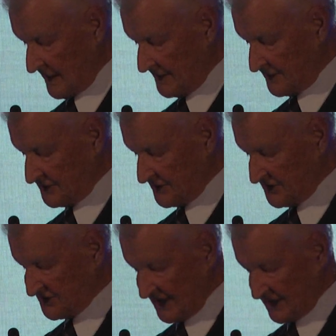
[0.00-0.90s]
It is the
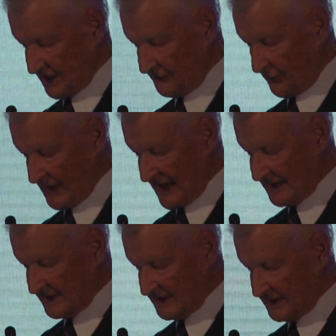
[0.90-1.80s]
setting for
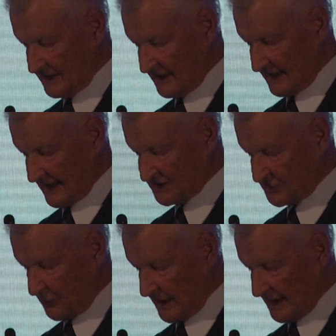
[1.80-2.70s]
latent
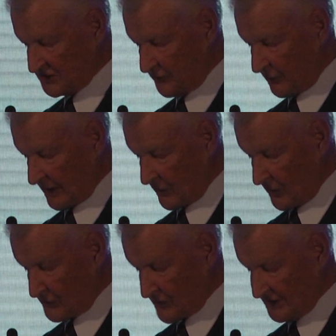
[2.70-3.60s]
as well as for
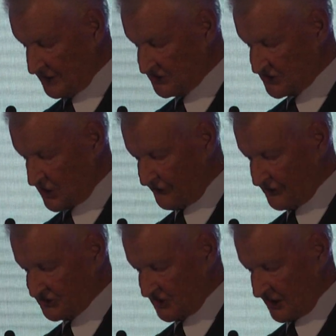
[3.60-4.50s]
already
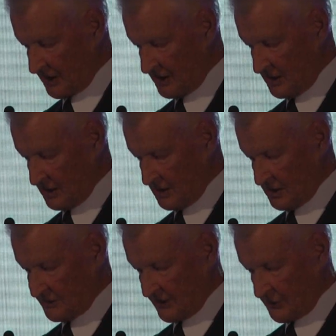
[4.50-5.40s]
surfacing
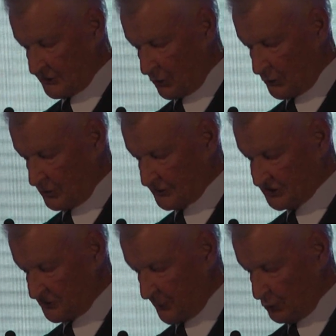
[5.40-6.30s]
territorial
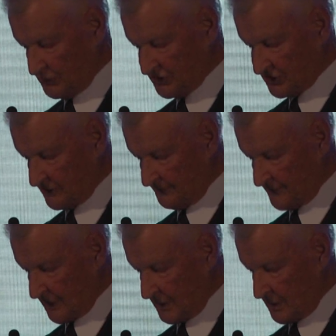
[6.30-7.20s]
disputes,
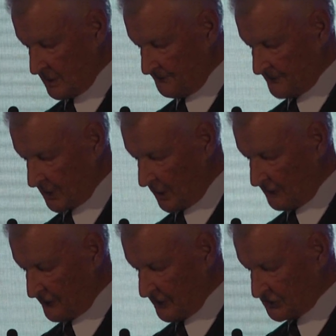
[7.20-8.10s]

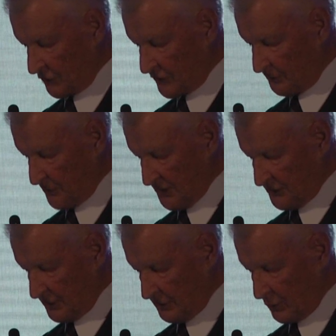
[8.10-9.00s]
conflicts over
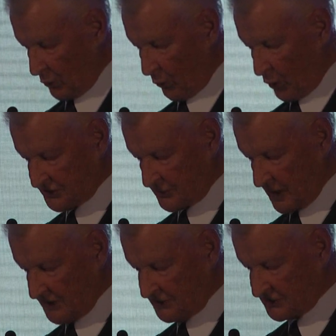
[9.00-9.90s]
mineral or water
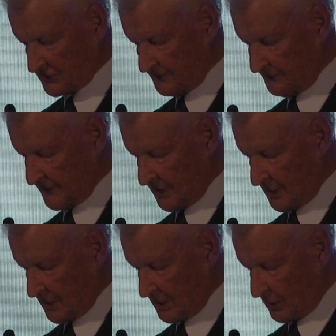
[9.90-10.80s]
rights,
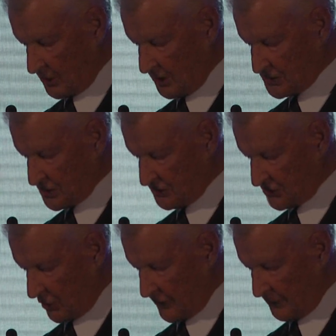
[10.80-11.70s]

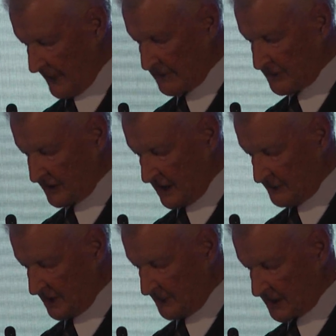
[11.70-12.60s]
collisions over
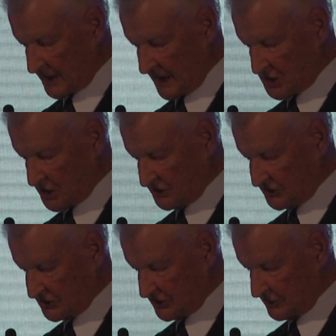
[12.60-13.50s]
maritime
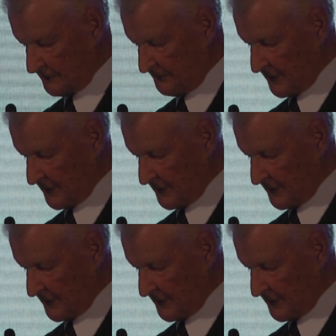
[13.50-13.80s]
demarcations,